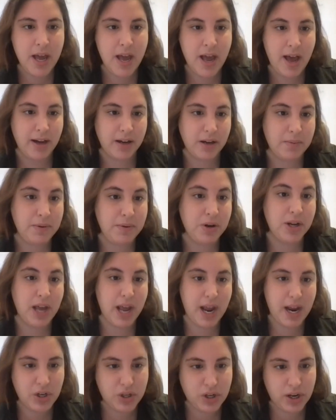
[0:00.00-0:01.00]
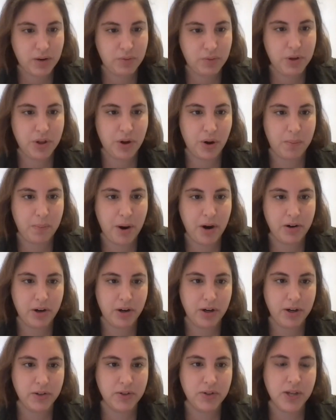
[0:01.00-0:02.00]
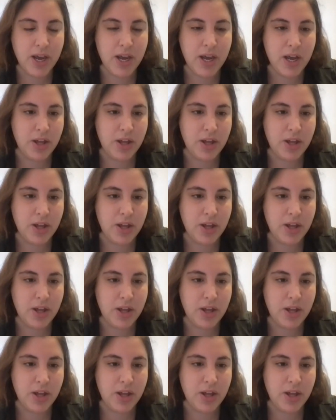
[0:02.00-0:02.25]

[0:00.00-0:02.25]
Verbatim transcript: and communication with our partners.